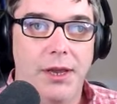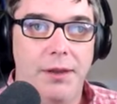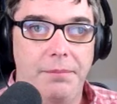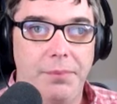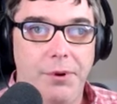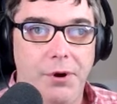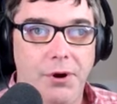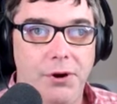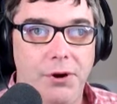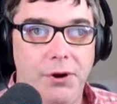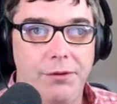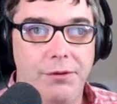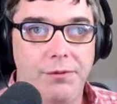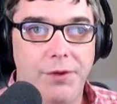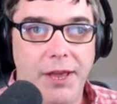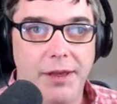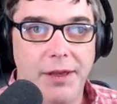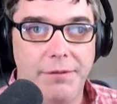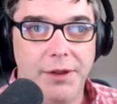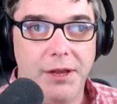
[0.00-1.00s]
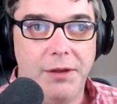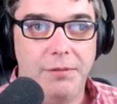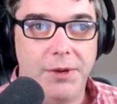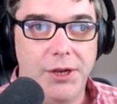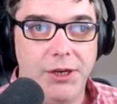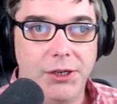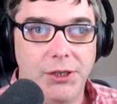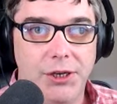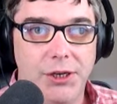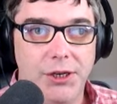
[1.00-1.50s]
and part of having a
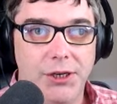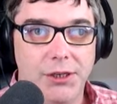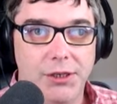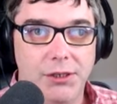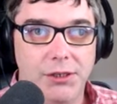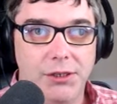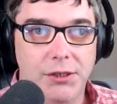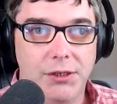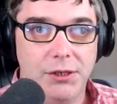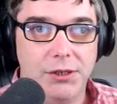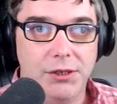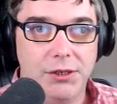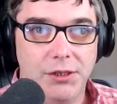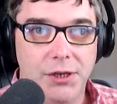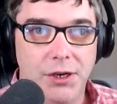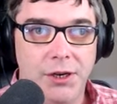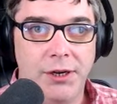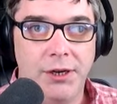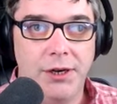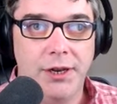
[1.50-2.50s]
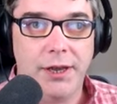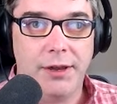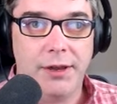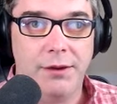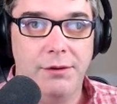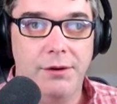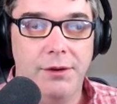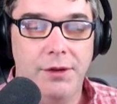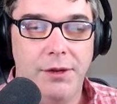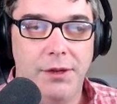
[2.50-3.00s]
budget is sitting
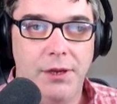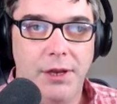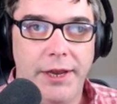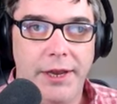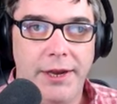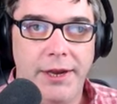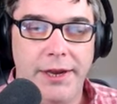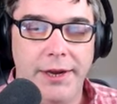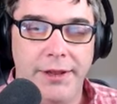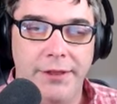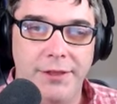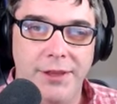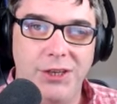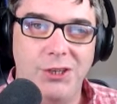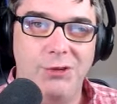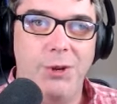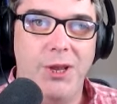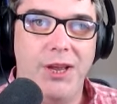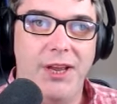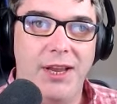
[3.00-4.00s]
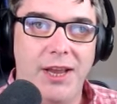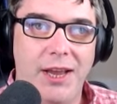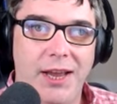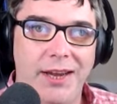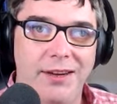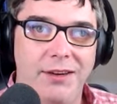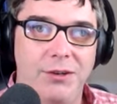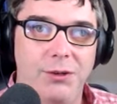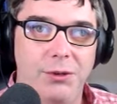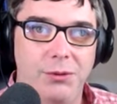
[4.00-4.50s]
down. And in this way, I
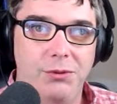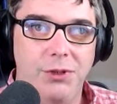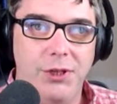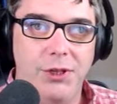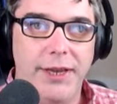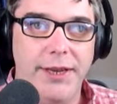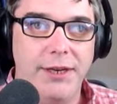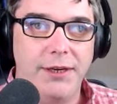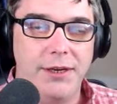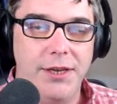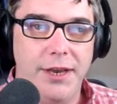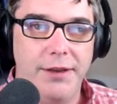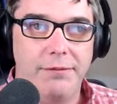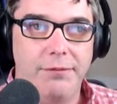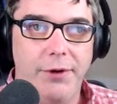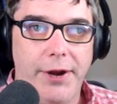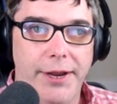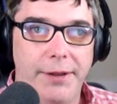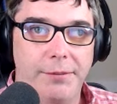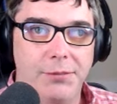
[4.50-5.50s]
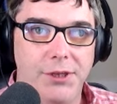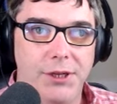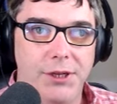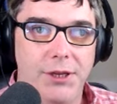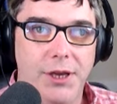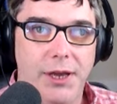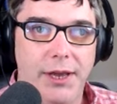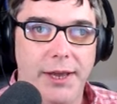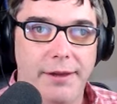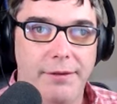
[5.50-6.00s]
kind of do like Dave
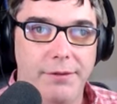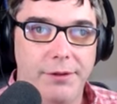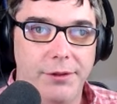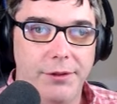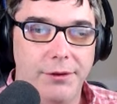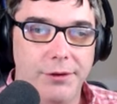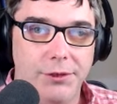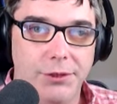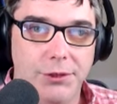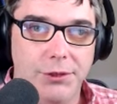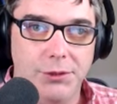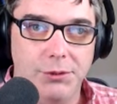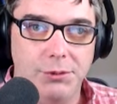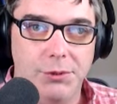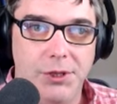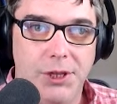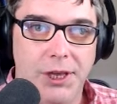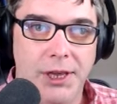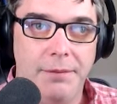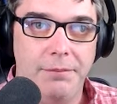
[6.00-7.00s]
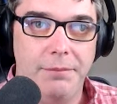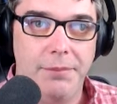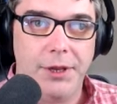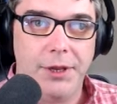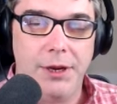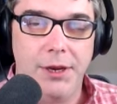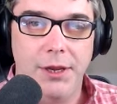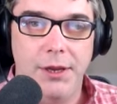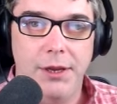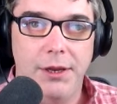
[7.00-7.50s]
Ramsey. I have other issues with that,
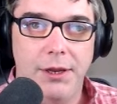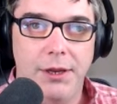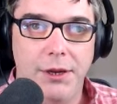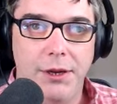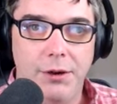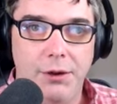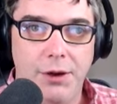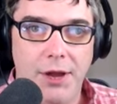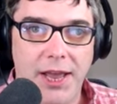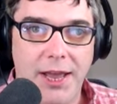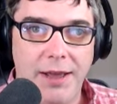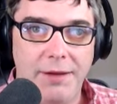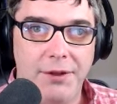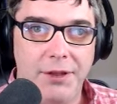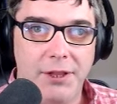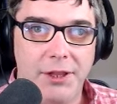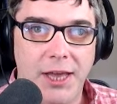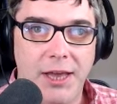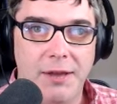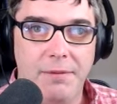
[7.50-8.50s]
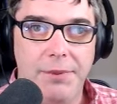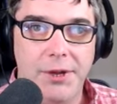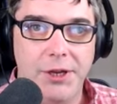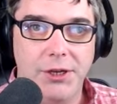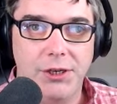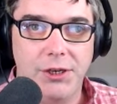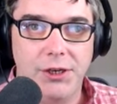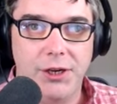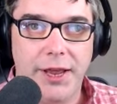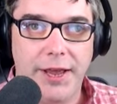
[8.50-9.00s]
but you know, having that
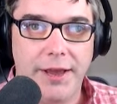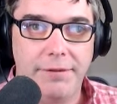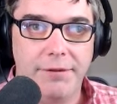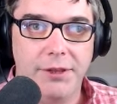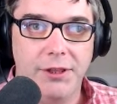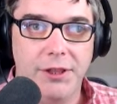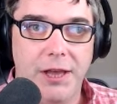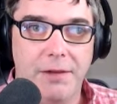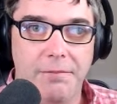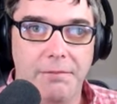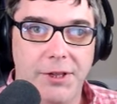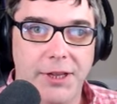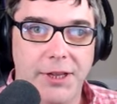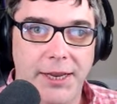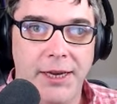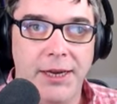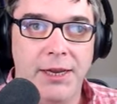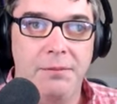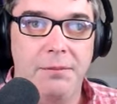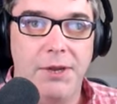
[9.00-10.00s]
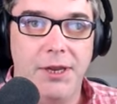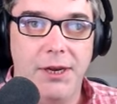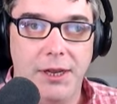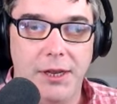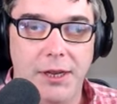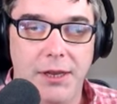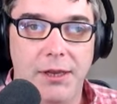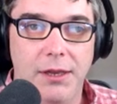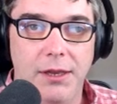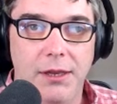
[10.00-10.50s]
budget and having that planning
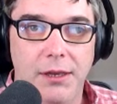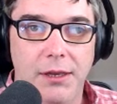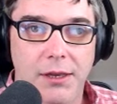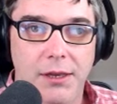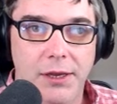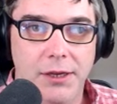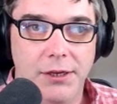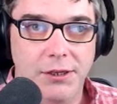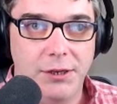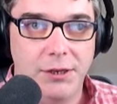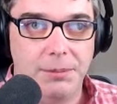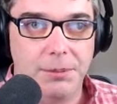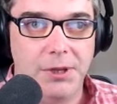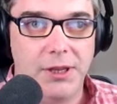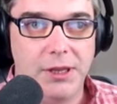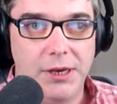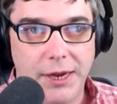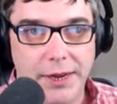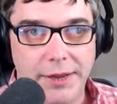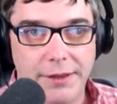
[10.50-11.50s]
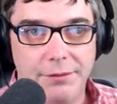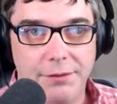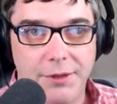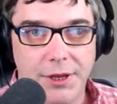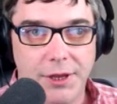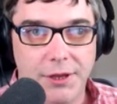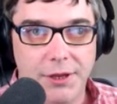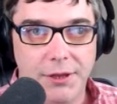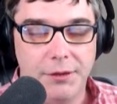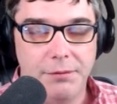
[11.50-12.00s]
meeting is something that I
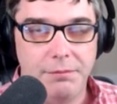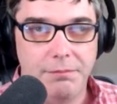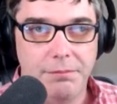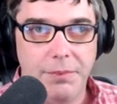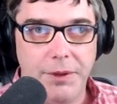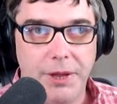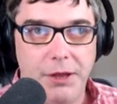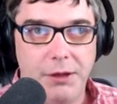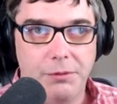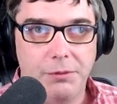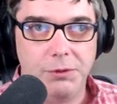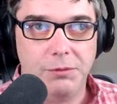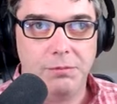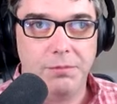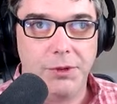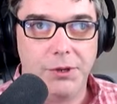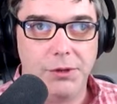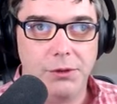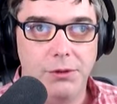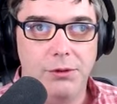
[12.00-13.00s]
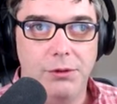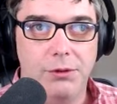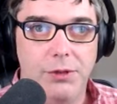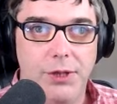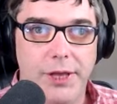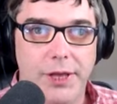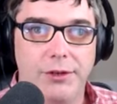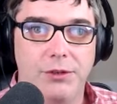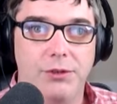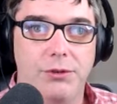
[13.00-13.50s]
think helps build
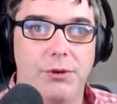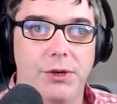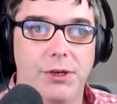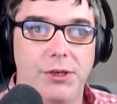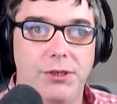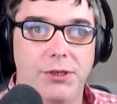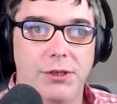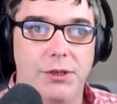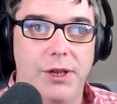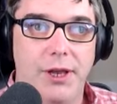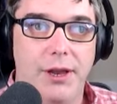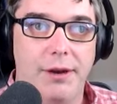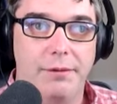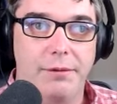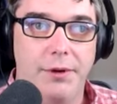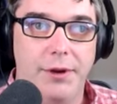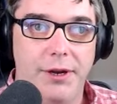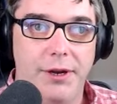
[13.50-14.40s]
that trust and that